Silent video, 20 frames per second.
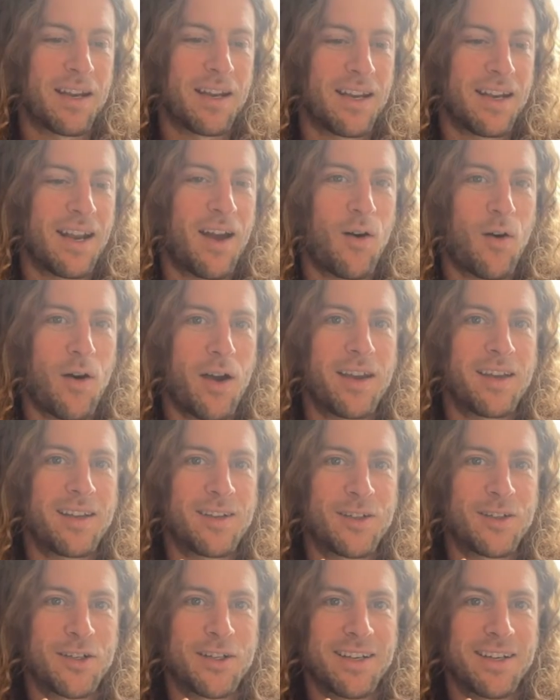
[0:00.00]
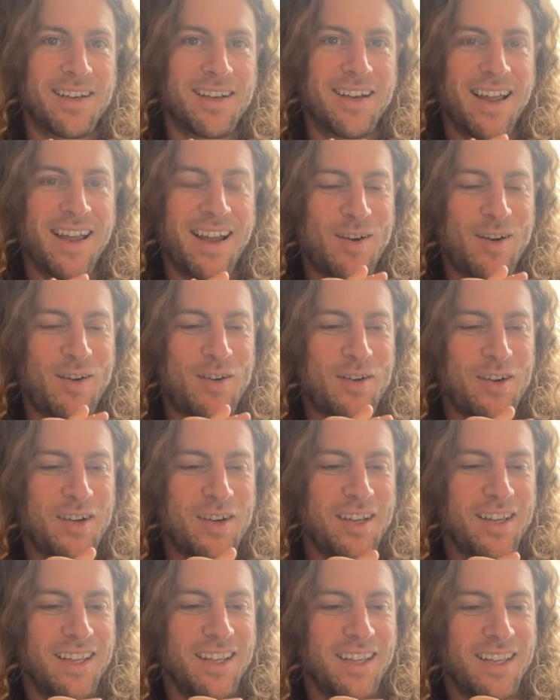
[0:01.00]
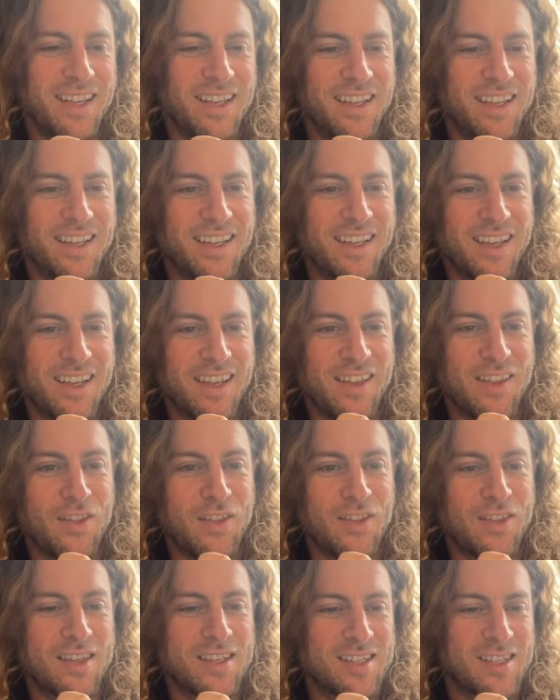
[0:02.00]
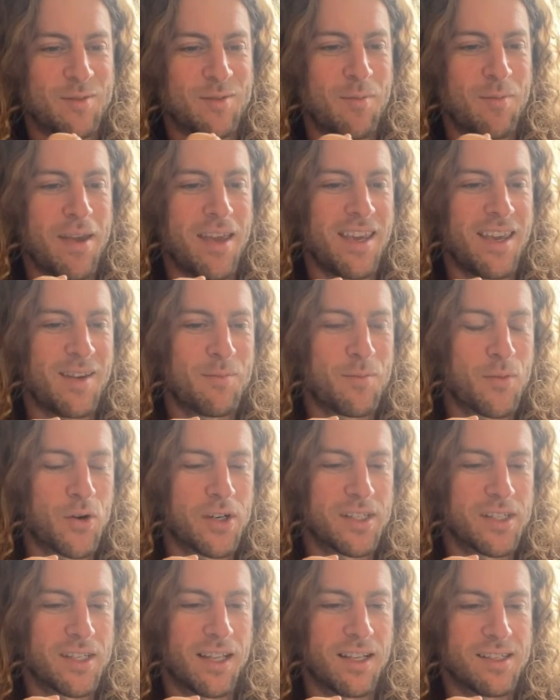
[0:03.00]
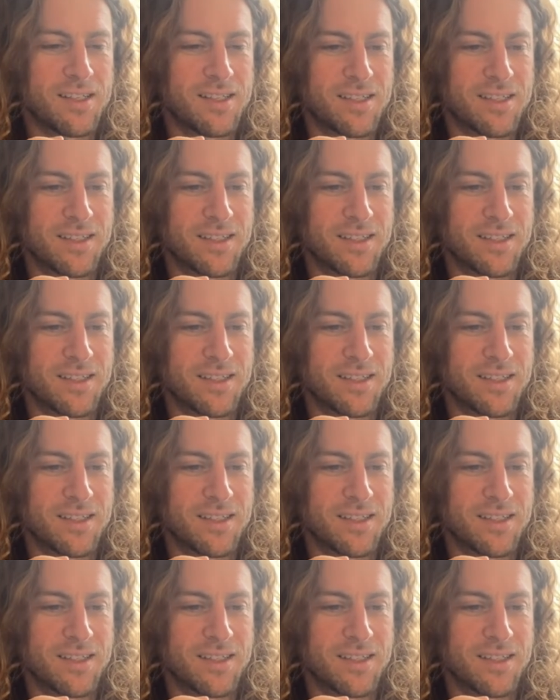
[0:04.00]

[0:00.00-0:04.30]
Now this is making more sense.